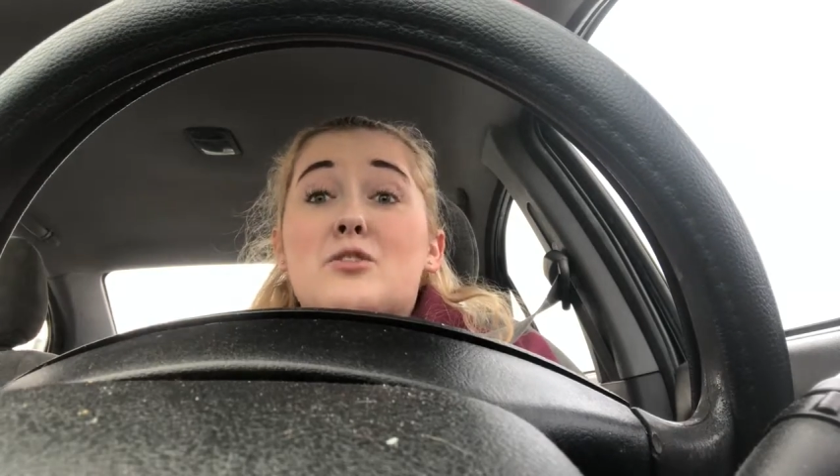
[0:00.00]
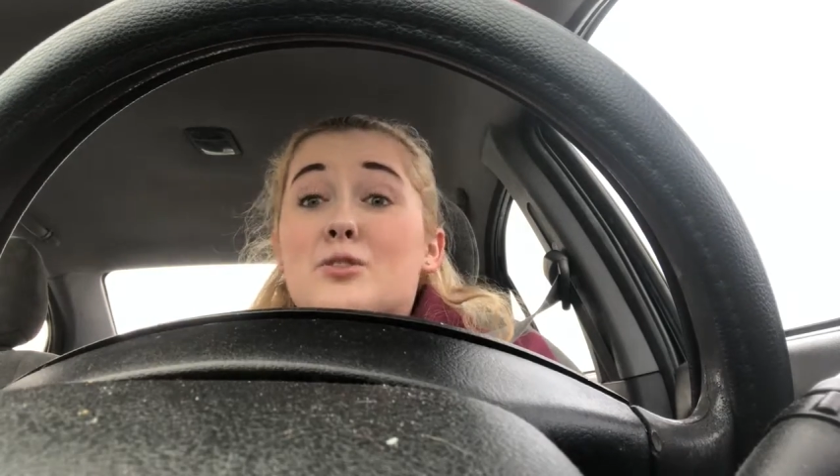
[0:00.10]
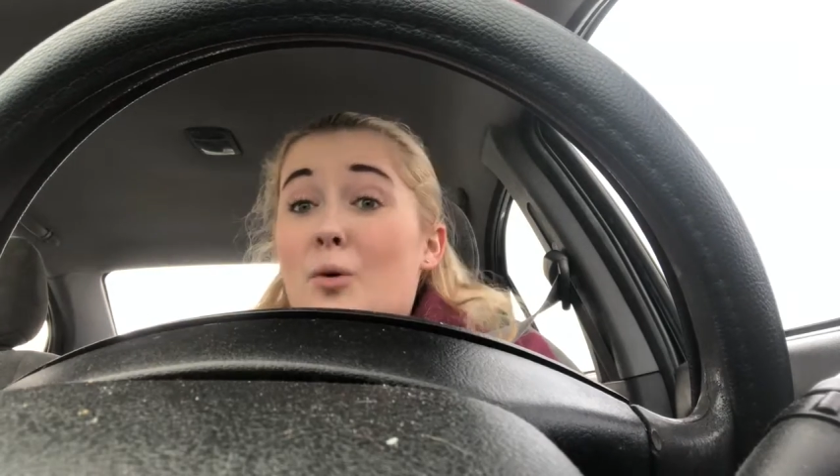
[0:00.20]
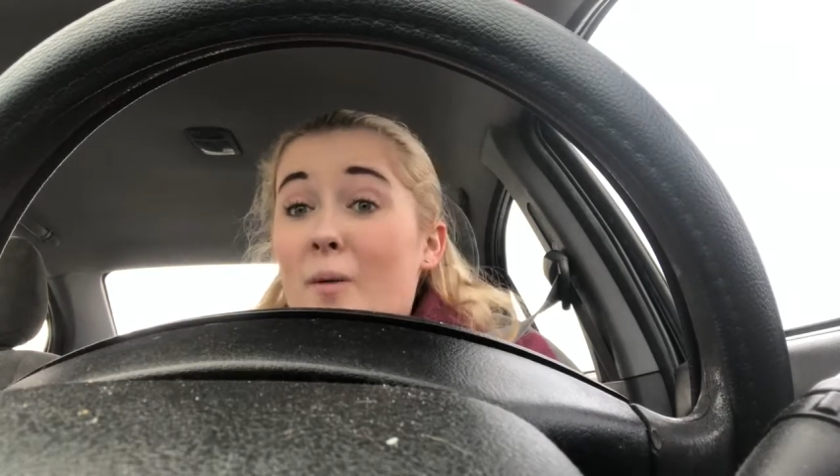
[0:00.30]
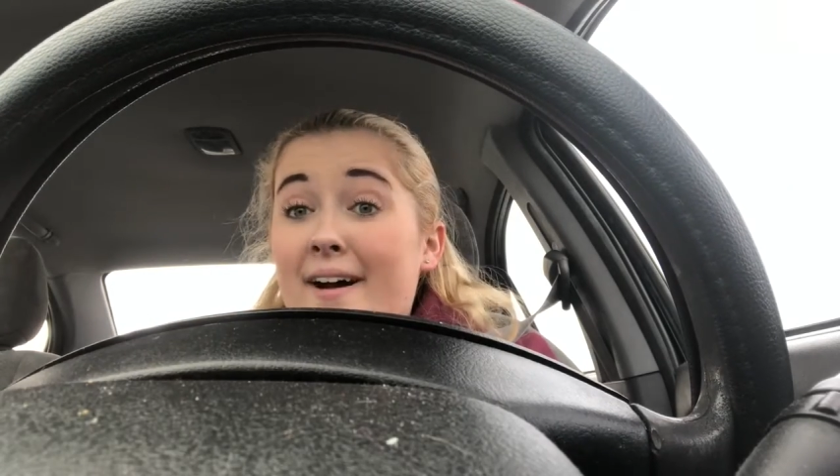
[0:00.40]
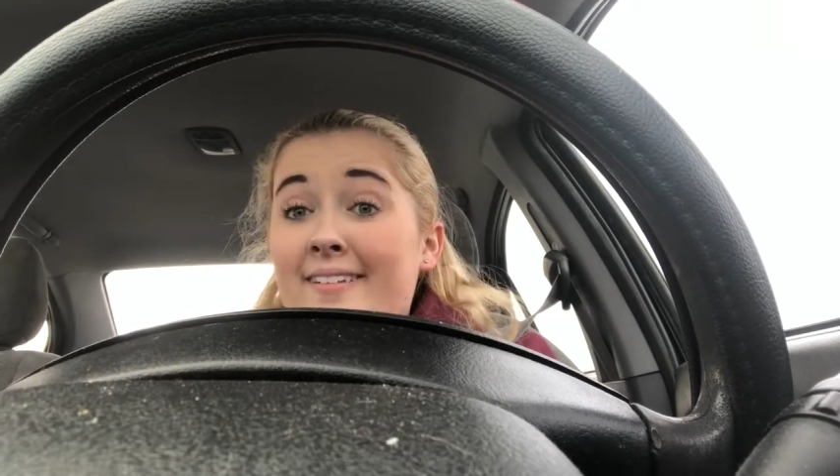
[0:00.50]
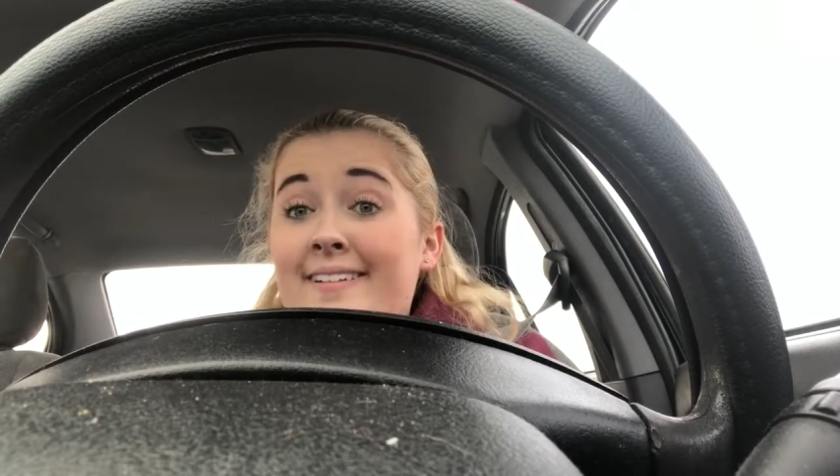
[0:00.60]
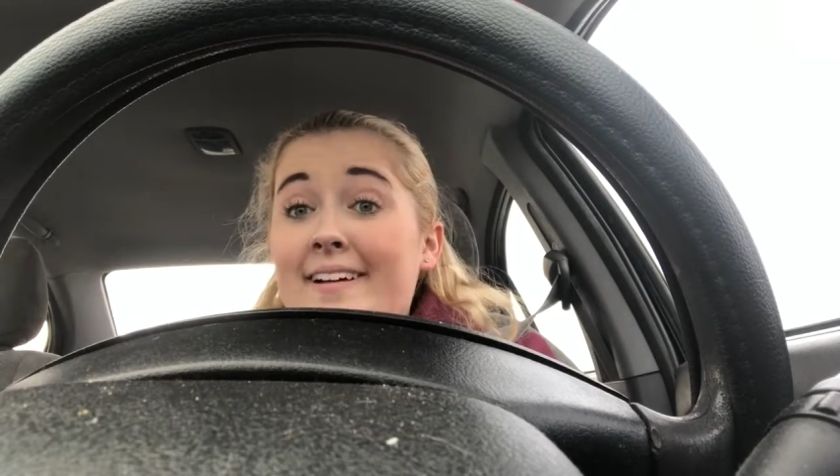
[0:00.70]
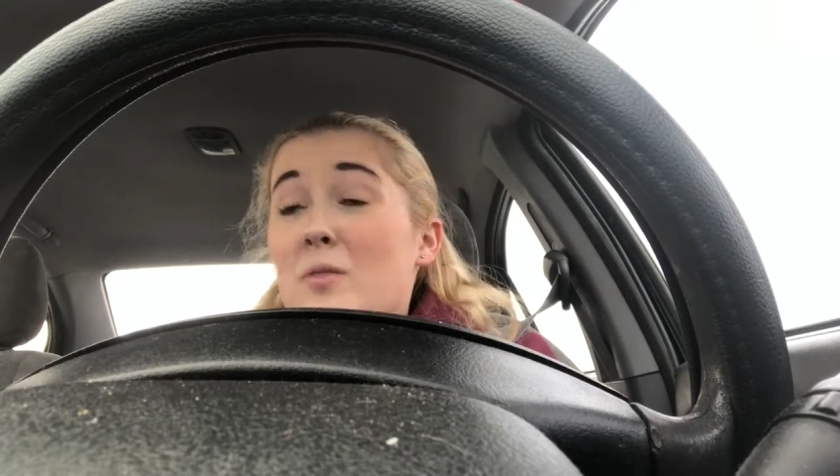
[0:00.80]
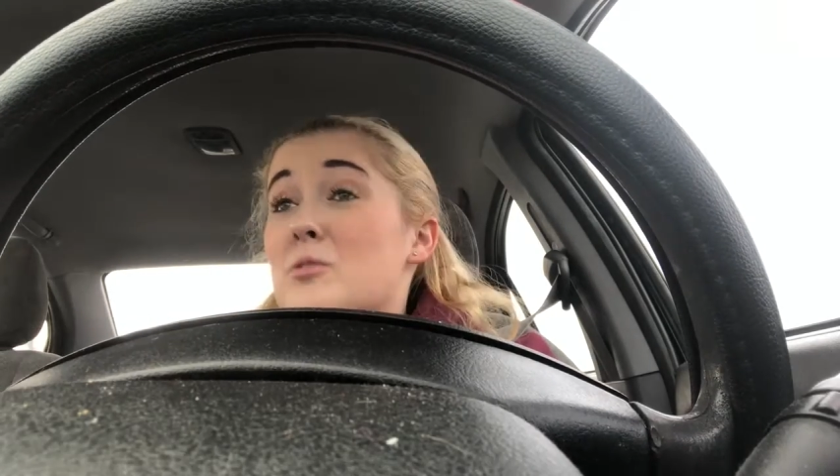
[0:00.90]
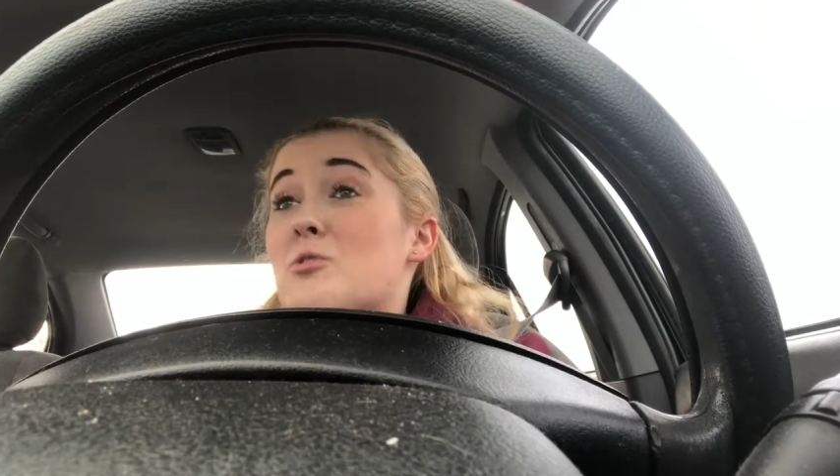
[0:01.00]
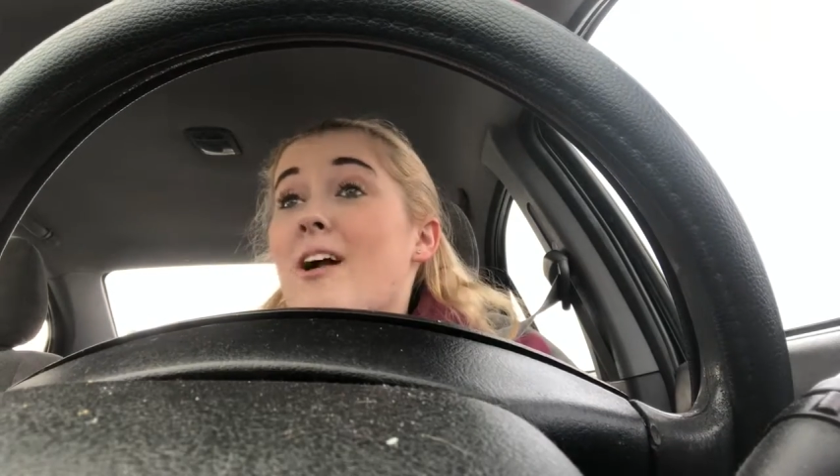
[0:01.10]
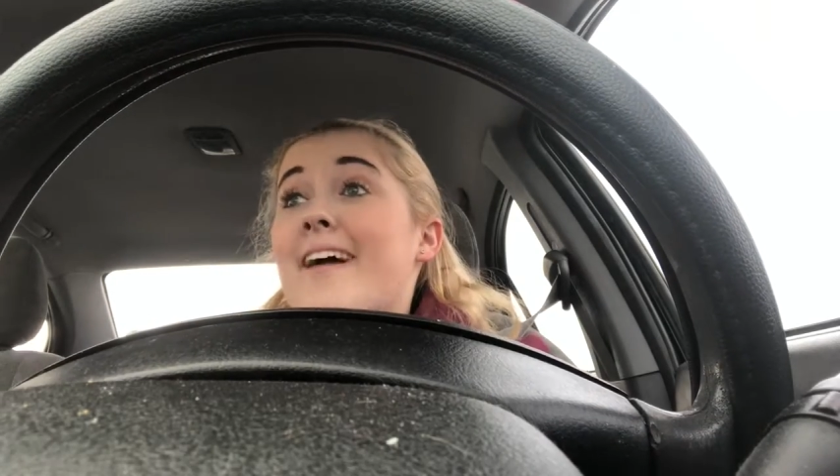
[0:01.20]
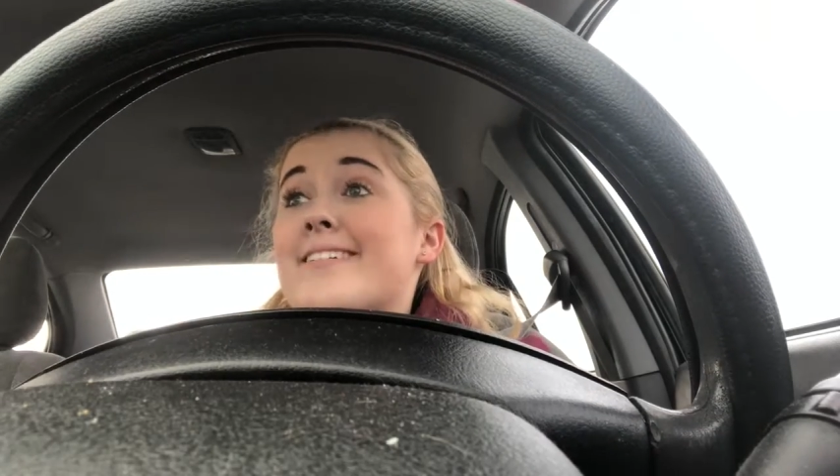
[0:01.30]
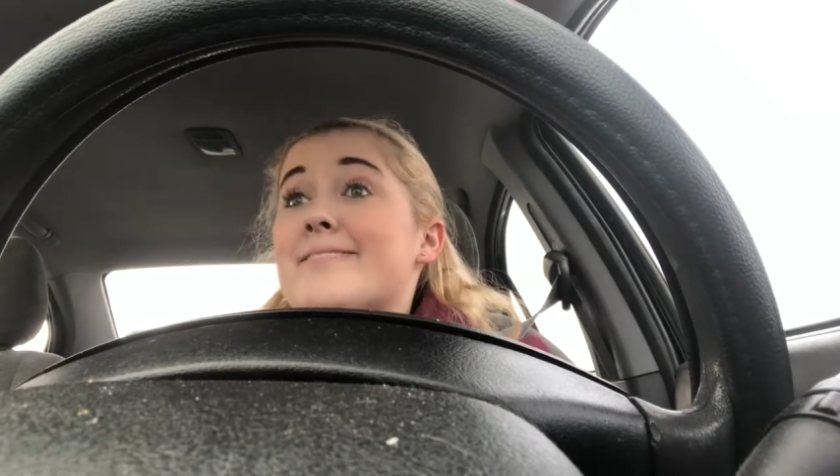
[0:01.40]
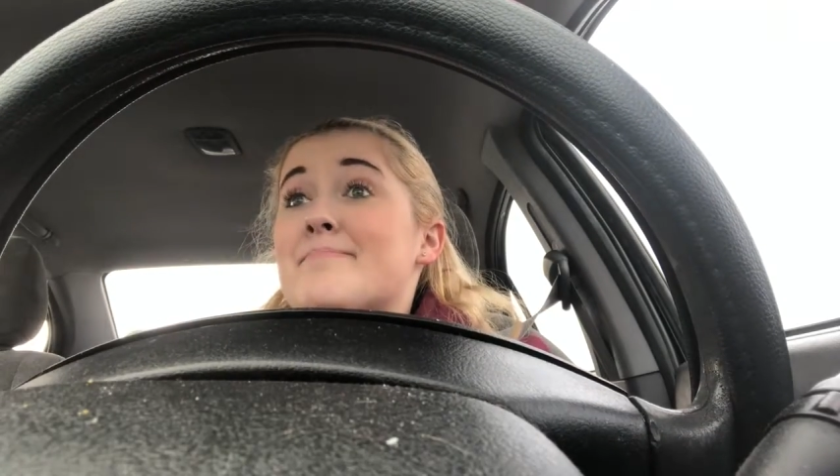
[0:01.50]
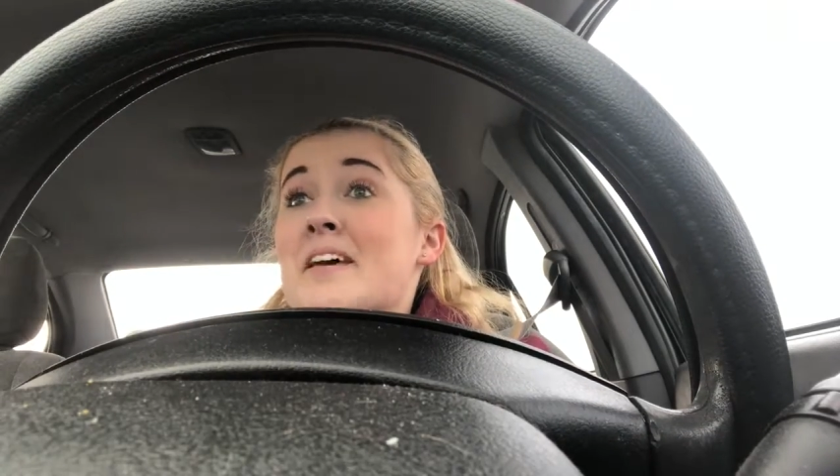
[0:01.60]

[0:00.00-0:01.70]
so well. I almost cried.